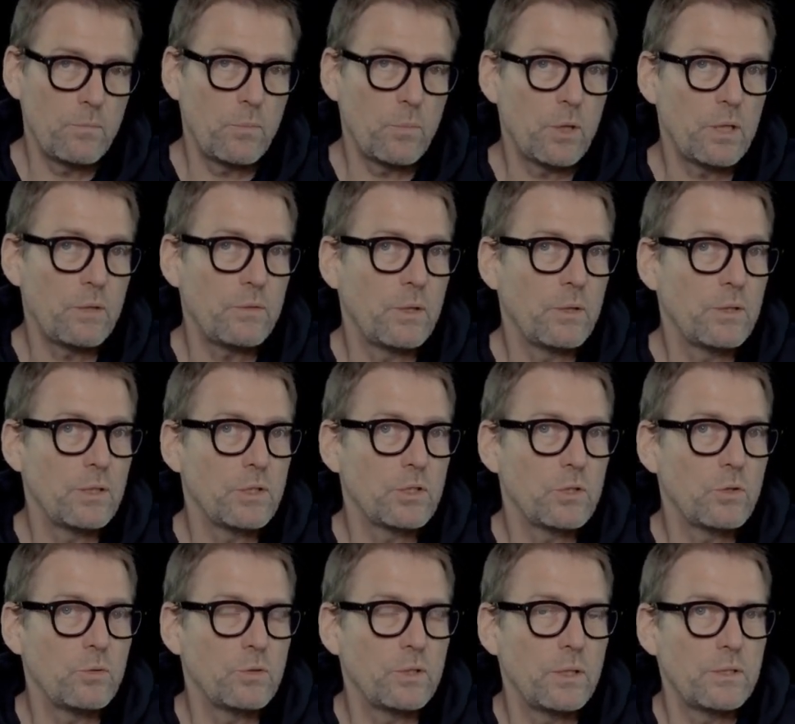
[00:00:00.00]
We are very
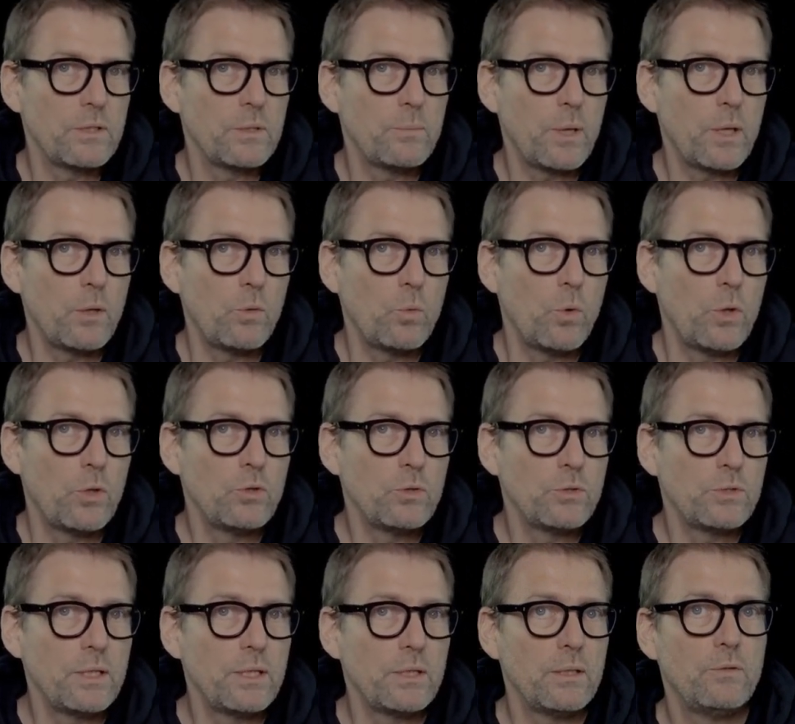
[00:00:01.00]
curious about what
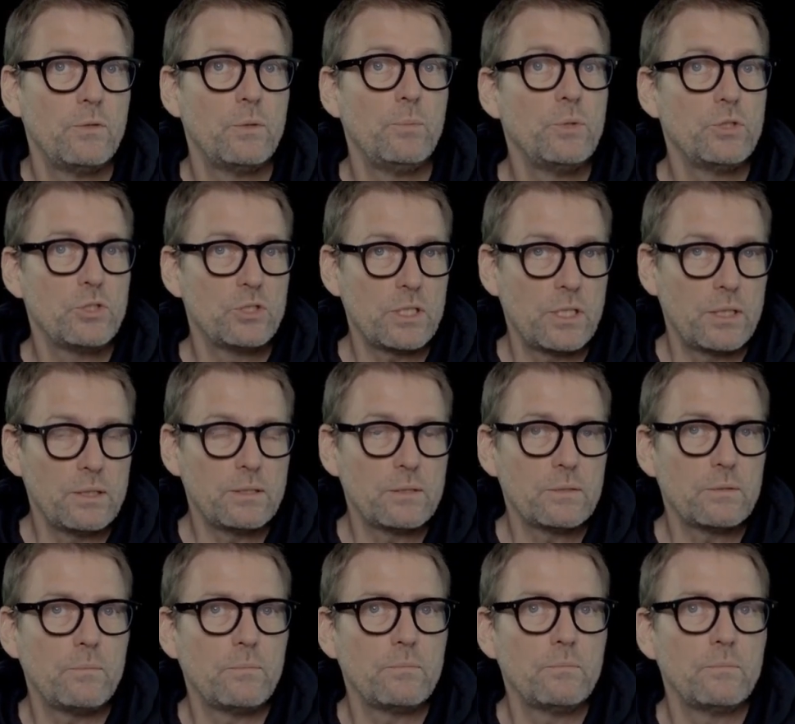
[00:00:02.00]
you think of the machine.